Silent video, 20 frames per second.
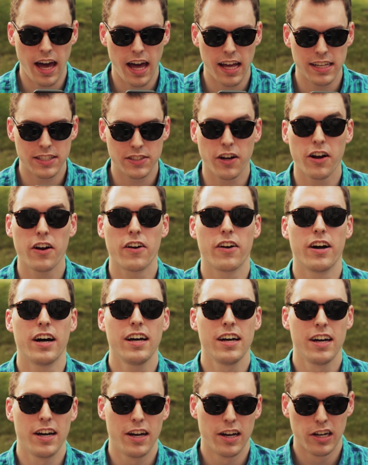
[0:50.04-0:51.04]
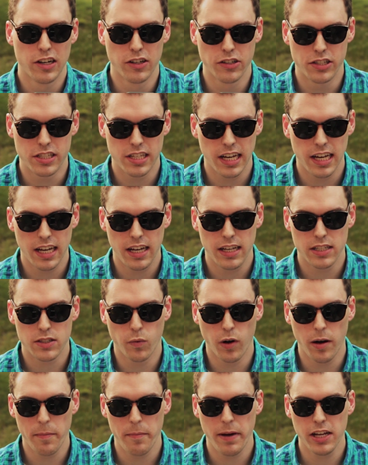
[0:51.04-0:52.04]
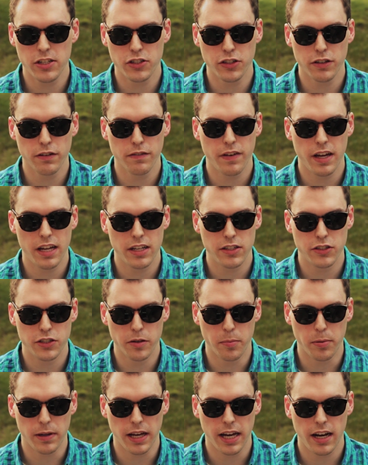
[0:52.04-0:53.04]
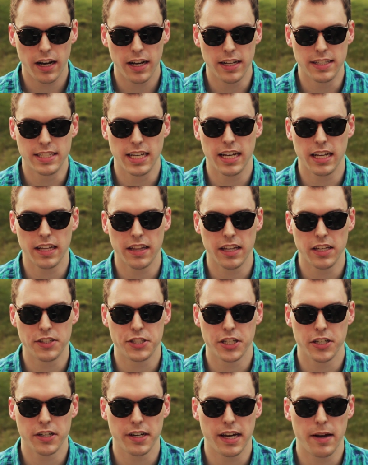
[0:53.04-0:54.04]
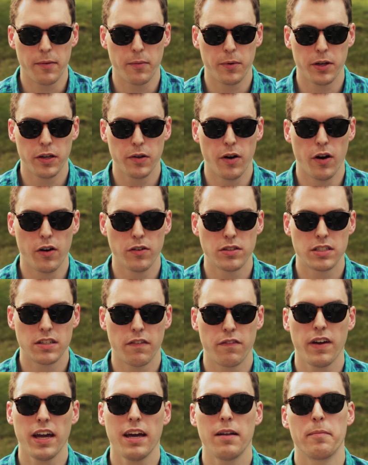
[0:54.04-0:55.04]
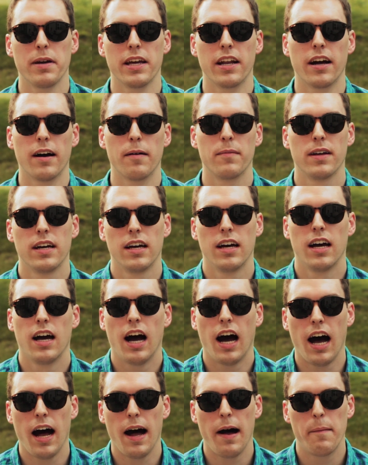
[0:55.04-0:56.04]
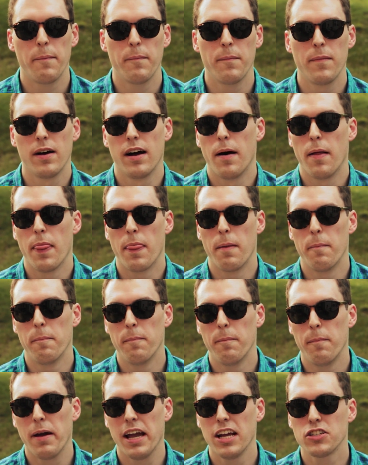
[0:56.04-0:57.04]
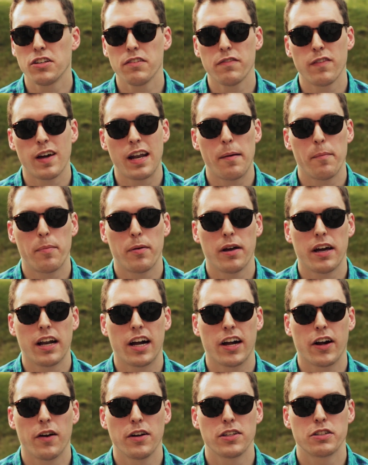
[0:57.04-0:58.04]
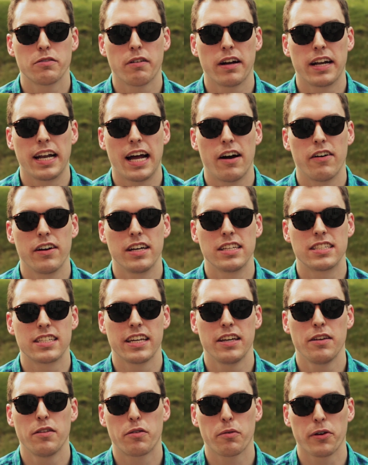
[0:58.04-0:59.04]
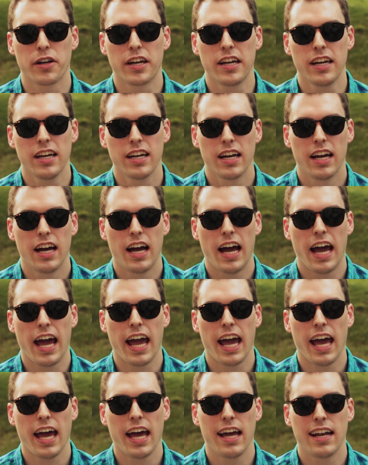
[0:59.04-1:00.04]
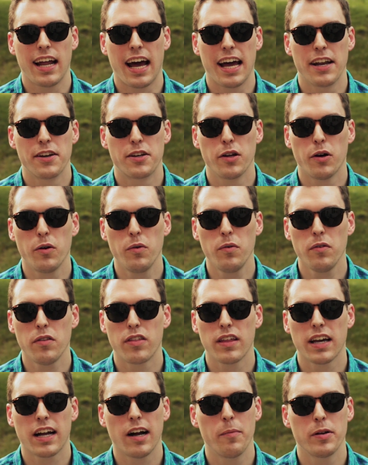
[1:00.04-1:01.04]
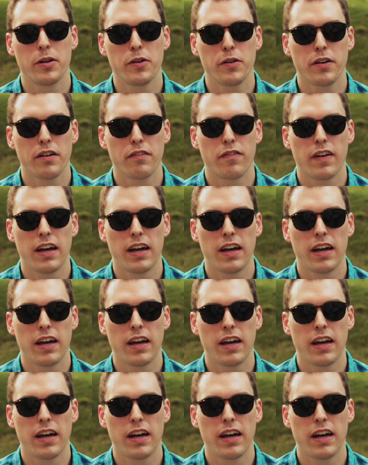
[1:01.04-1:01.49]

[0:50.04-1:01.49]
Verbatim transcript: Azara, who says, what major event do you plan on attending this year, and will you host a fan meetup? The major event I'm planning on going to right now is E3, and I don't think I'll be doing a